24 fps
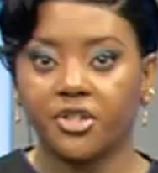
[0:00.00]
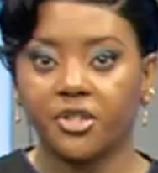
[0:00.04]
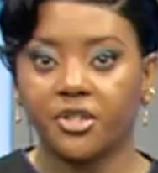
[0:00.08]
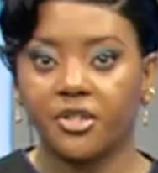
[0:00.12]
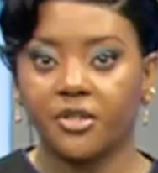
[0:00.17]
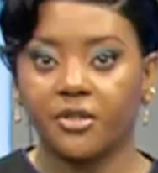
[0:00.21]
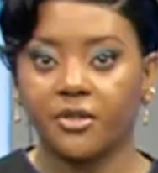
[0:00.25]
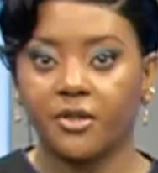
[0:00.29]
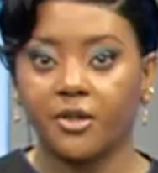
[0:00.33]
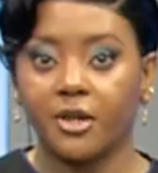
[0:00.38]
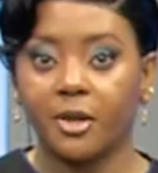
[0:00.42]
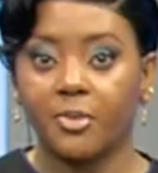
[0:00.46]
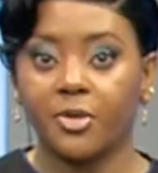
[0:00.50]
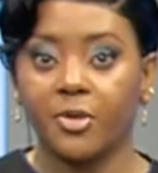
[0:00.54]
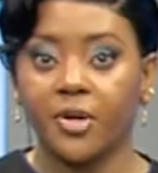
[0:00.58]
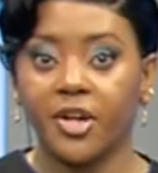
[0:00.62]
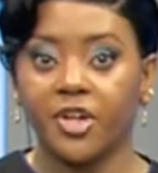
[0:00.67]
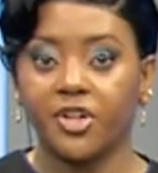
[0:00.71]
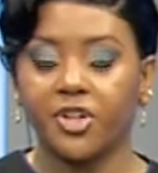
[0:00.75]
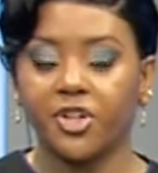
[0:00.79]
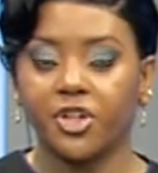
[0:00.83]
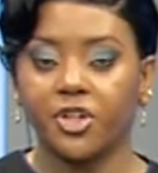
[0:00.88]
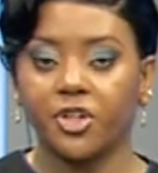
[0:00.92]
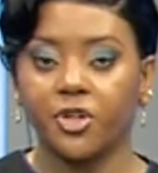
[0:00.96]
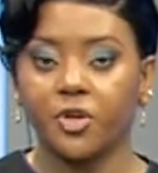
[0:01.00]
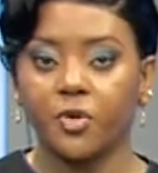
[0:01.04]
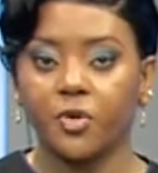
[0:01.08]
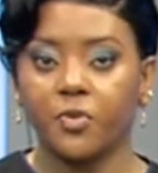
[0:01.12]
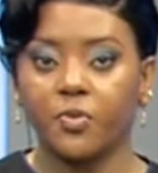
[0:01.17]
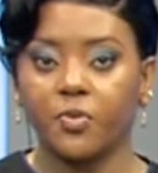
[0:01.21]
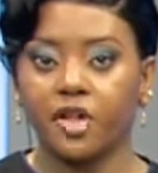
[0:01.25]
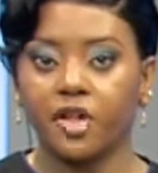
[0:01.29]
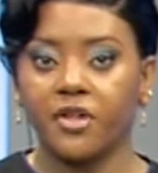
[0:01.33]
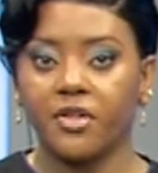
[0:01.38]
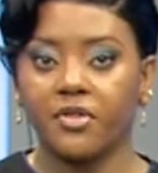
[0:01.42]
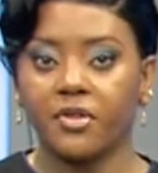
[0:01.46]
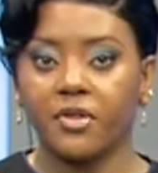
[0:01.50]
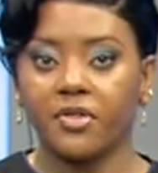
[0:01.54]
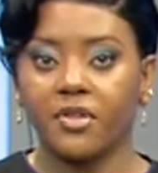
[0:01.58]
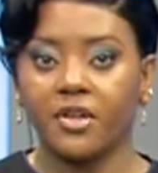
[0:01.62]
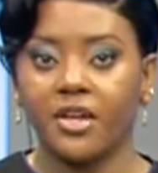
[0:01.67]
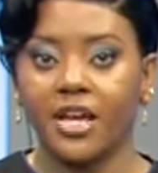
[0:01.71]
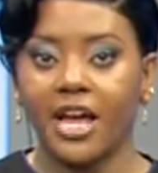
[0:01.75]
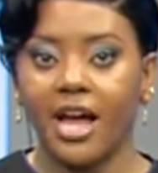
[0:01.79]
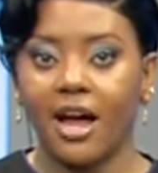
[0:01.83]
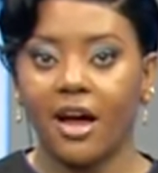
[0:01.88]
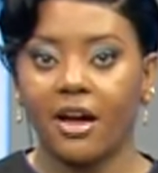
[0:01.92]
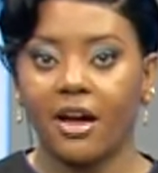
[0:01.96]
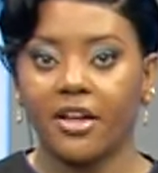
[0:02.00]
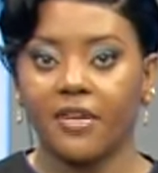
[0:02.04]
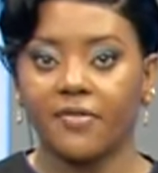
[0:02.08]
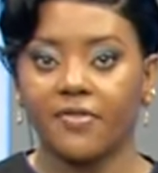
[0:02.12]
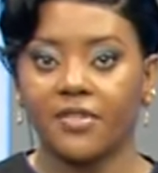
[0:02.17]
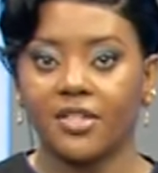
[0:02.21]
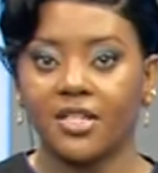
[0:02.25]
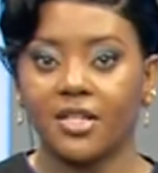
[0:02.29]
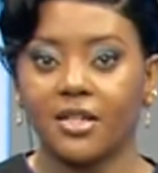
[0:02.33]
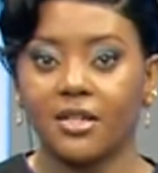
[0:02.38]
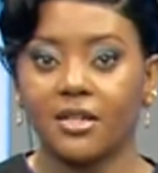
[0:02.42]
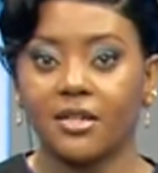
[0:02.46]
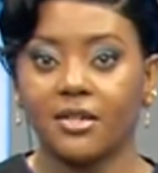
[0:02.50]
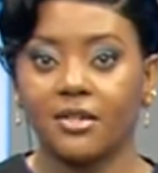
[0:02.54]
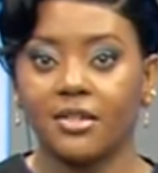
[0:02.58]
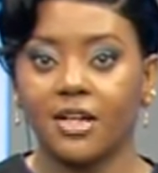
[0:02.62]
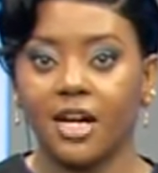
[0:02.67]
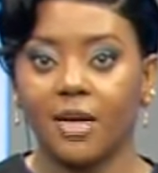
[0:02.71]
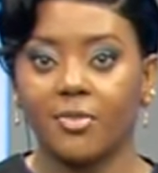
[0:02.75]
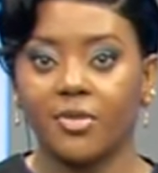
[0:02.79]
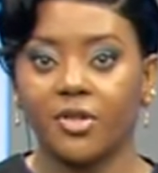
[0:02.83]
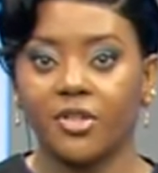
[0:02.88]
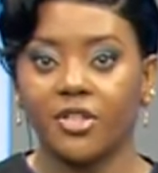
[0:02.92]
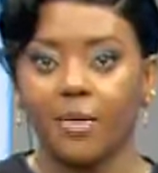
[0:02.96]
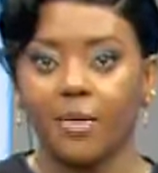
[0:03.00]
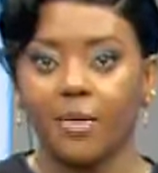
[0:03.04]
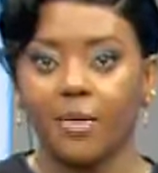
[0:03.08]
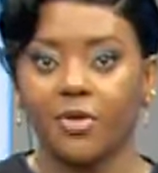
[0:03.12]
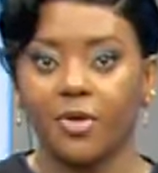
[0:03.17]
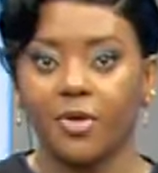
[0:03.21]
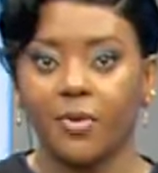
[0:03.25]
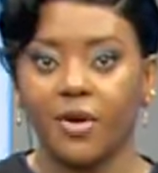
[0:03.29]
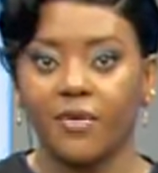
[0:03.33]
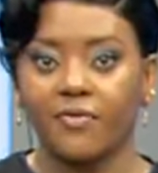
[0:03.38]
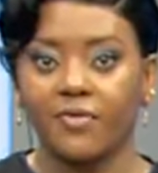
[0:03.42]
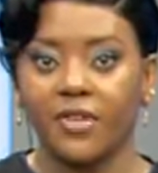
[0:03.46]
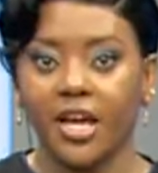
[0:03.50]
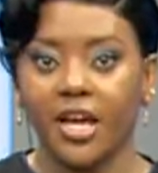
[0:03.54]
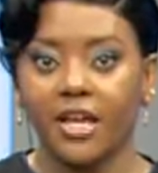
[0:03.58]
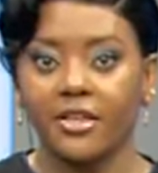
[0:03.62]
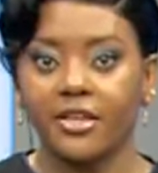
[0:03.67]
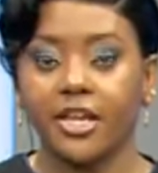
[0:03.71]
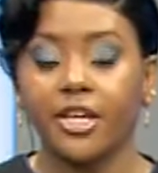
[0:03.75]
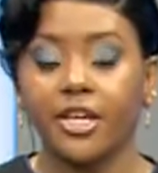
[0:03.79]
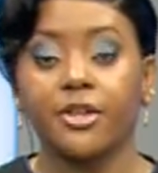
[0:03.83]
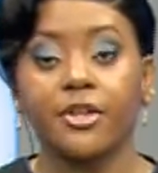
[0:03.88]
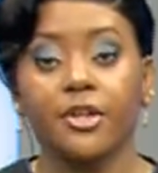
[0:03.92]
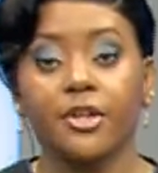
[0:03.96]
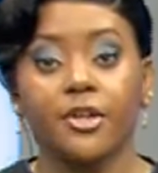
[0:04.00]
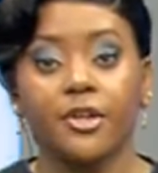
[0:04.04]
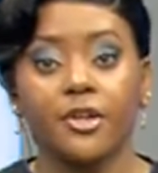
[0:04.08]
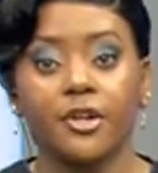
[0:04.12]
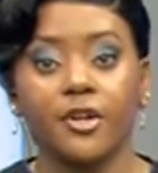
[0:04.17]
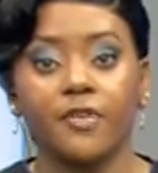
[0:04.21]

And in collaboration with the IFC and WWF Kenya